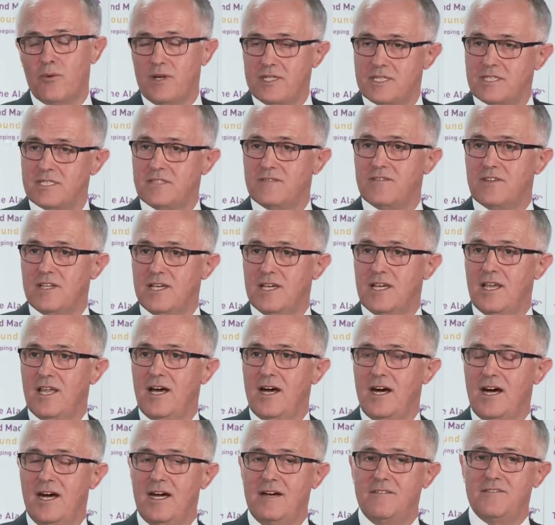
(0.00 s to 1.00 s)
rest of their
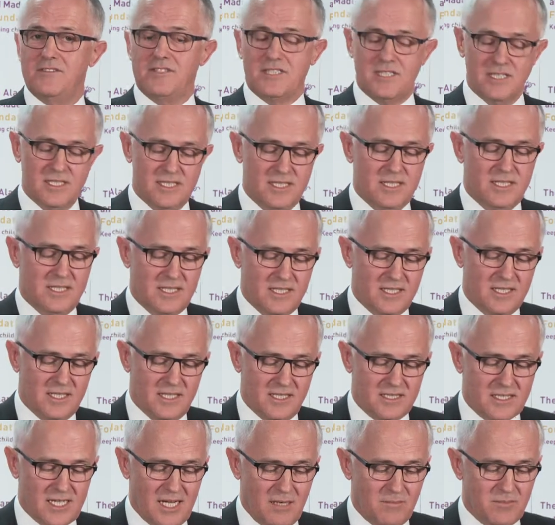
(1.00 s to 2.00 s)
lives
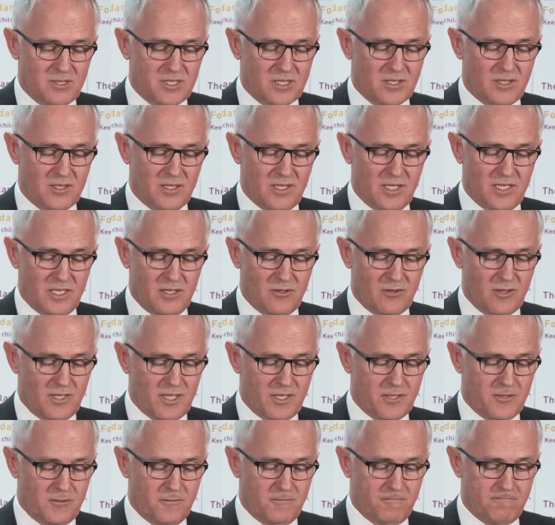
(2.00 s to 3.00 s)
is absolutely
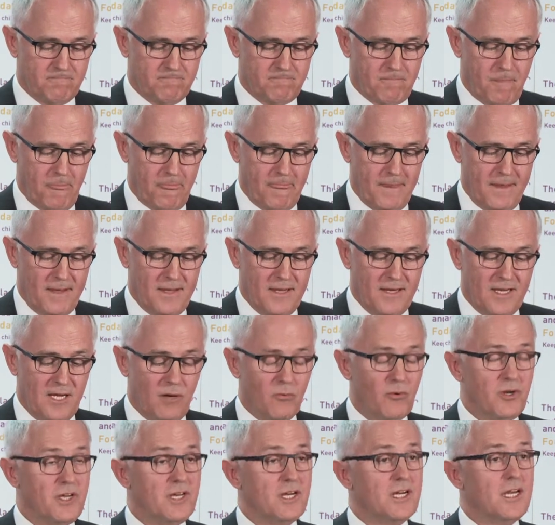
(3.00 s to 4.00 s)
critical. Now,
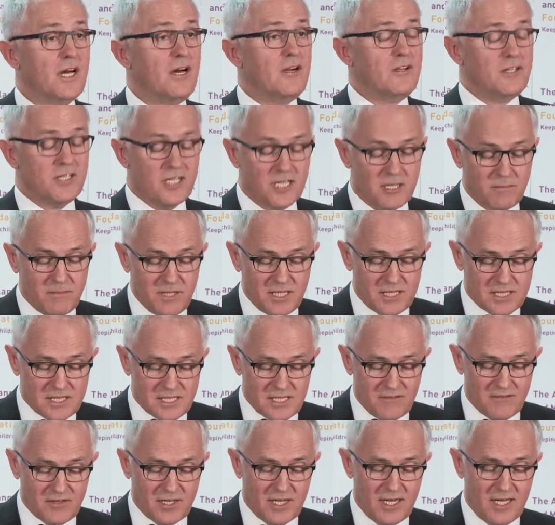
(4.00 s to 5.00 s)
we are going to commit
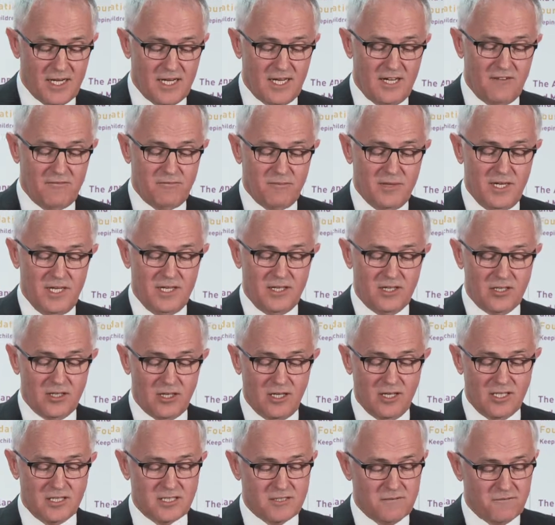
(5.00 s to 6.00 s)
$7.5 million
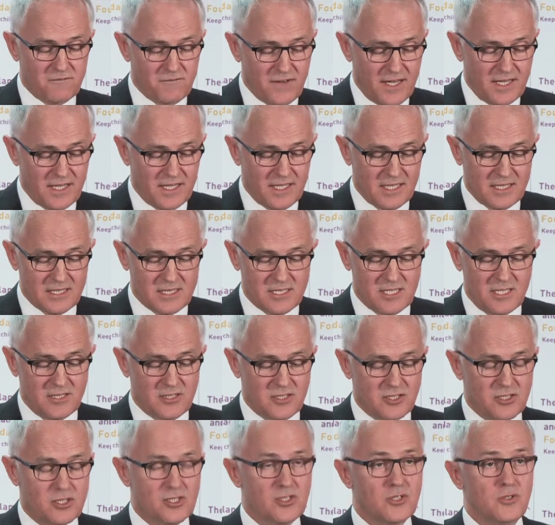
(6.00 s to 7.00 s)
of funding so
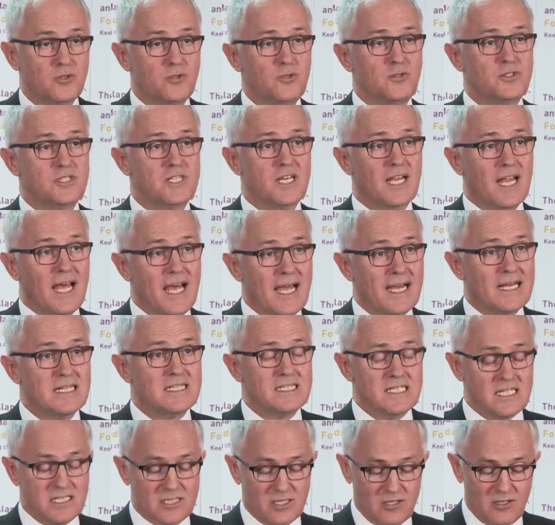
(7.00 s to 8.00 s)
that schools can
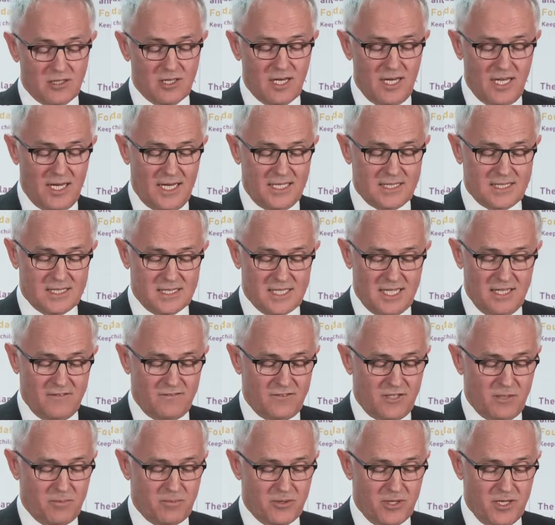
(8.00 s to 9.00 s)
access online
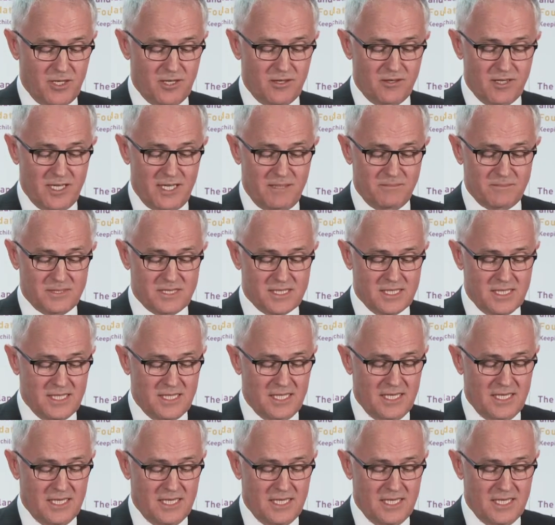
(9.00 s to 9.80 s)
safety programs